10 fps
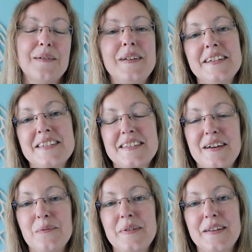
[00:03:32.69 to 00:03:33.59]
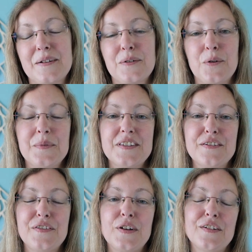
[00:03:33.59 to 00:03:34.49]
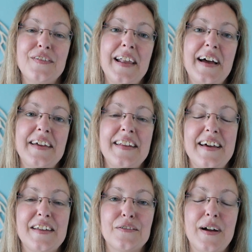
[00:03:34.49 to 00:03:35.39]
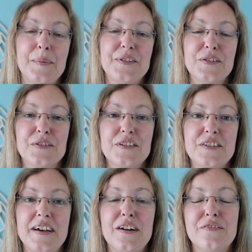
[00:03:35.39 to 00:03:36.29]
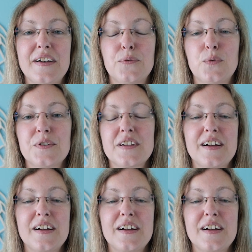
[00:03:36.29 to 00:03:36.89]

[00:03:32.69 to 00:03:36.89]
Please tell me in the comments if you have lionhead rabbits yourself and what